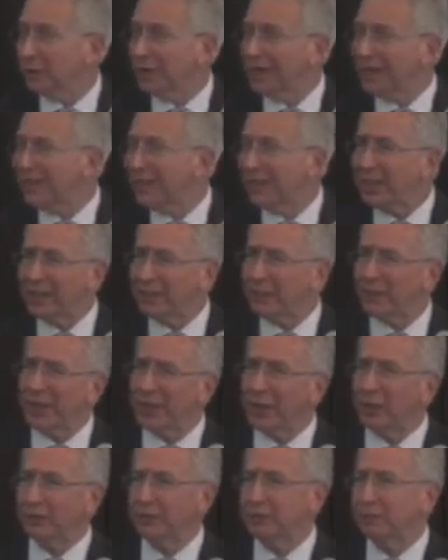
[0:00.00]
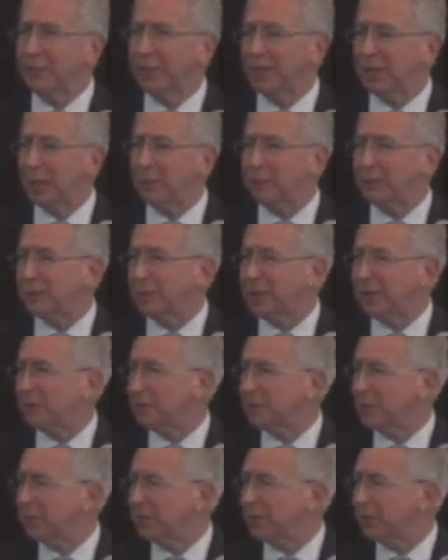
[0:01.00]
then I think everything else becomes
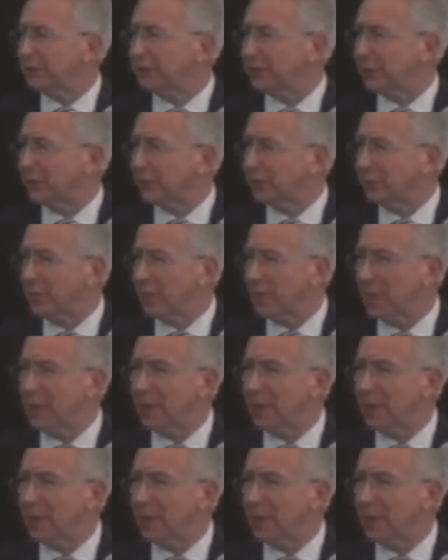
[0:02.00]
much, much easier.